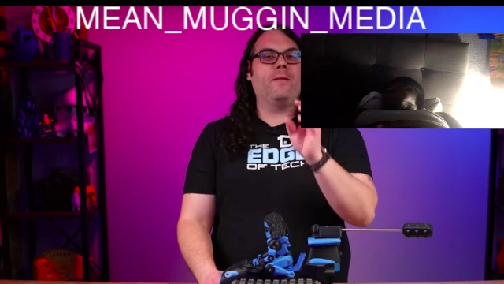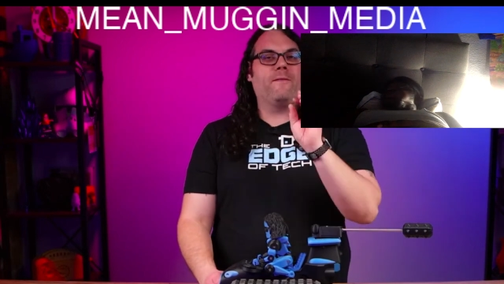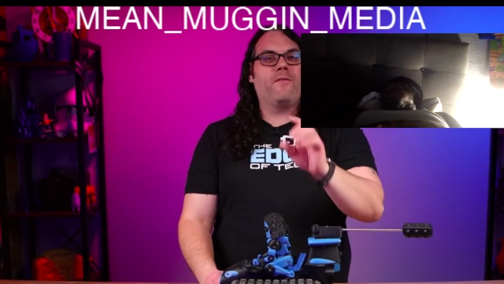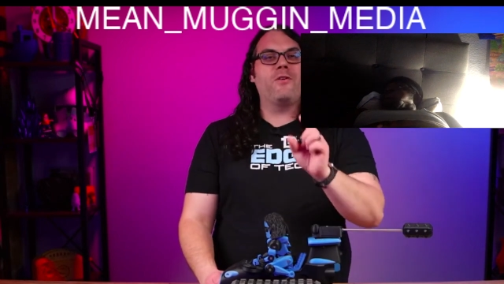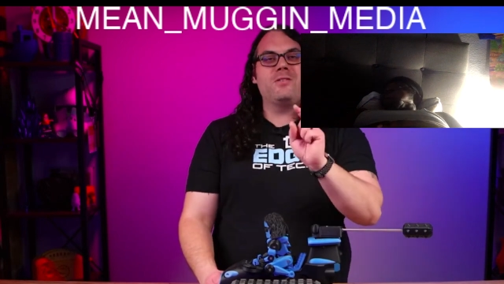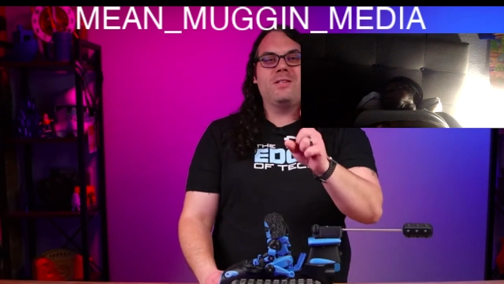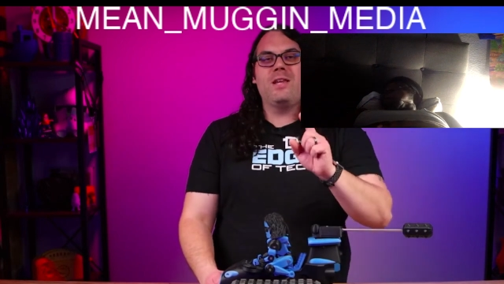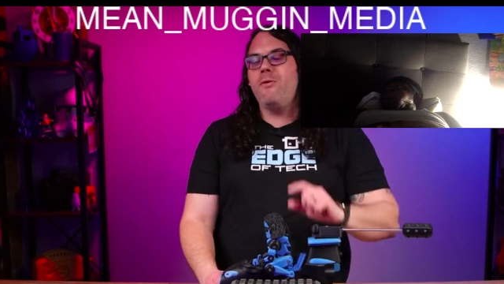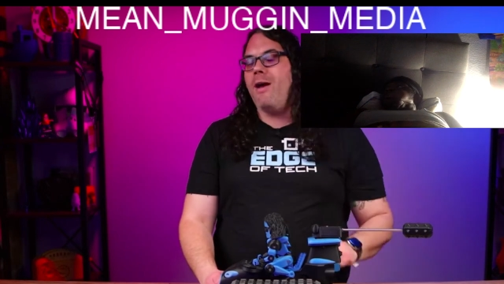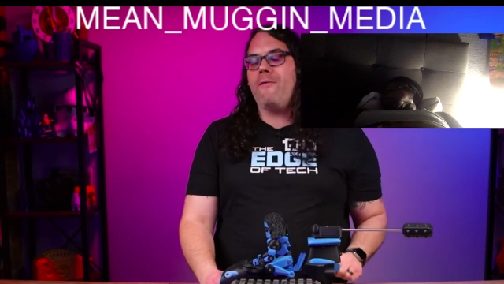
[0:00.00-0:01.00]
the first
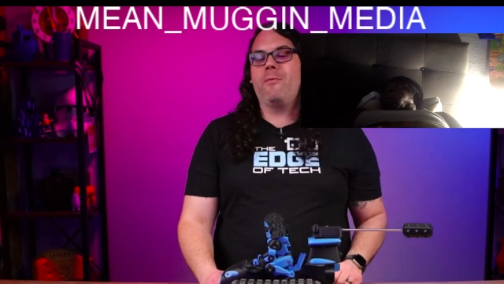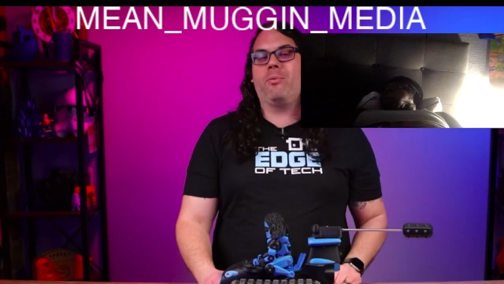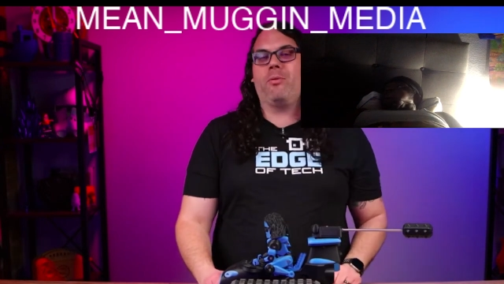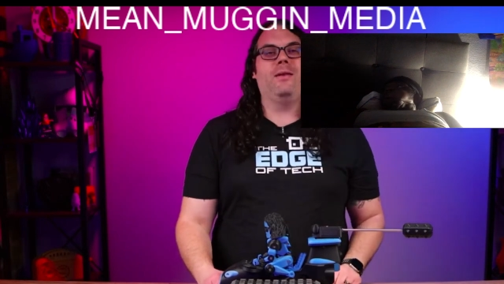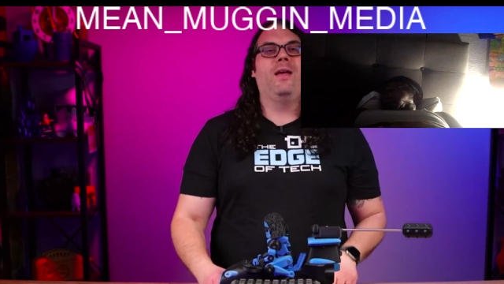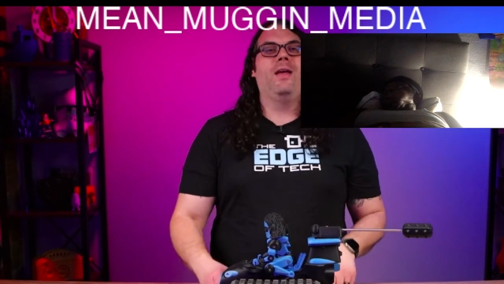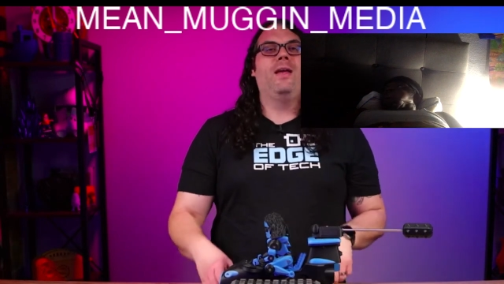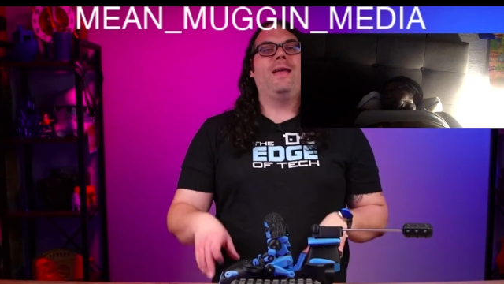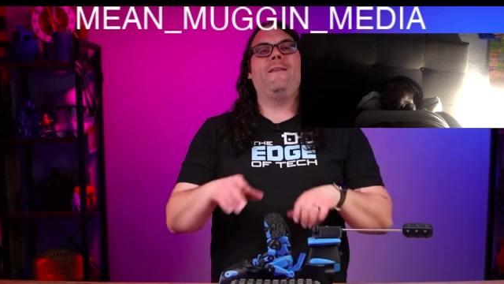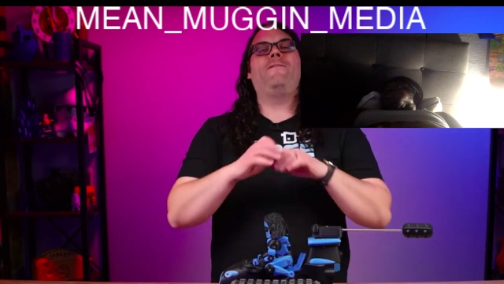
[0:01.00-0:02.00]
thing you ever print,
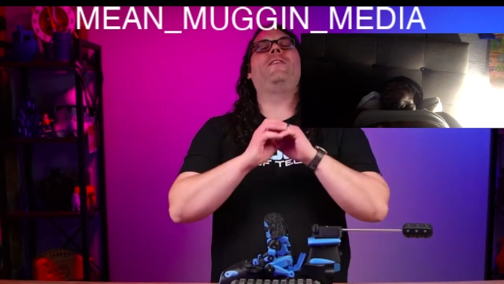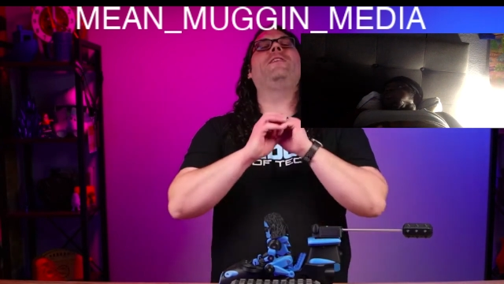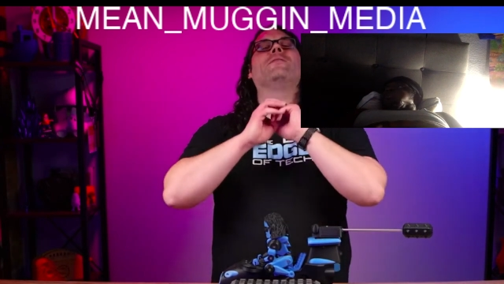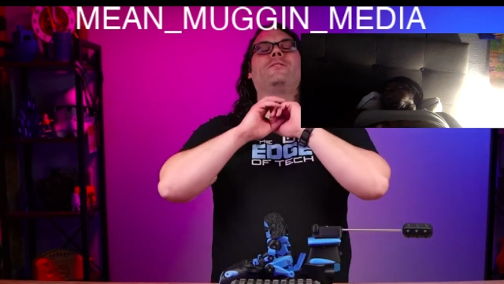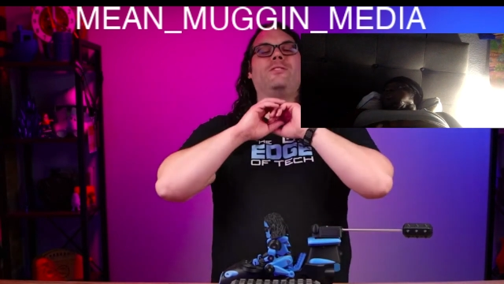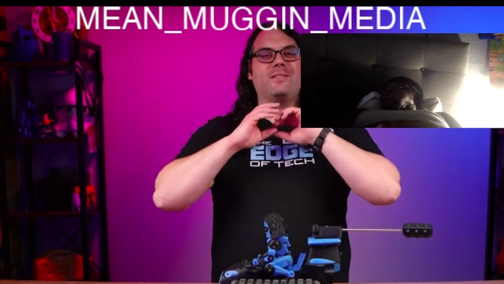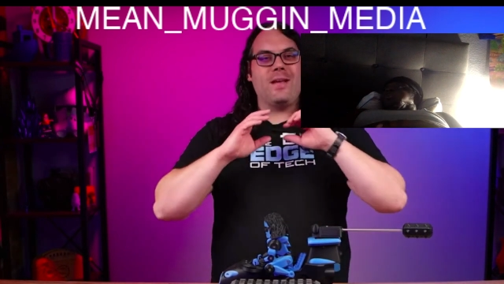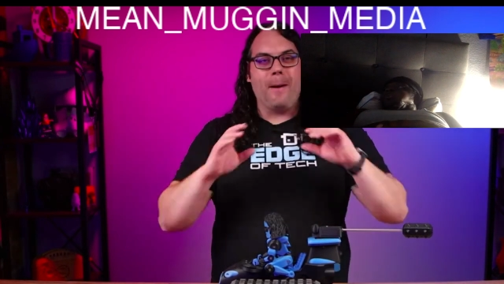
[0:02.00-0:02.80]
it feels just